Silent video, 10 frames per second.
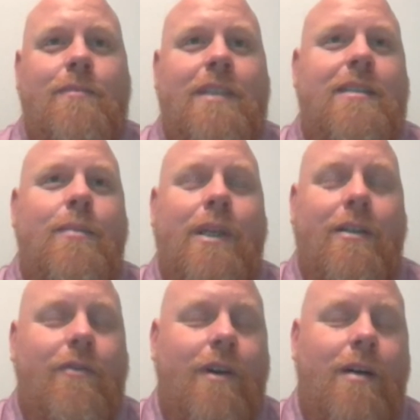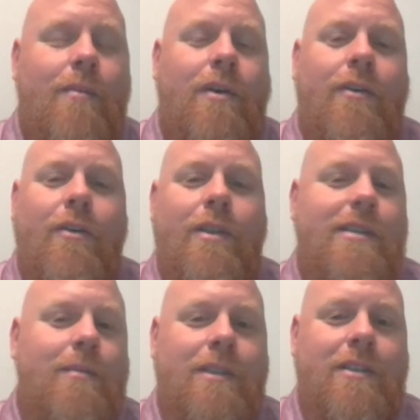disappear from or new
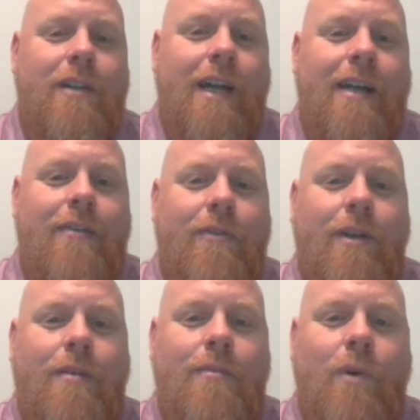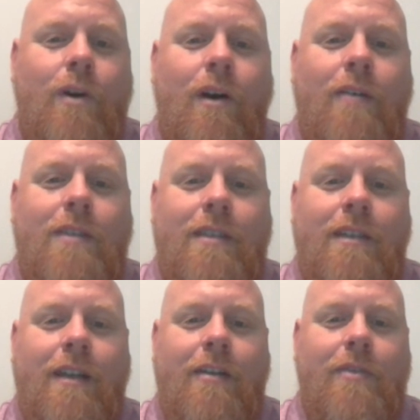assemblies are added from more often
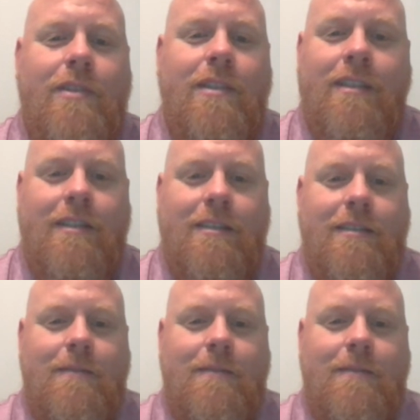than other facilities?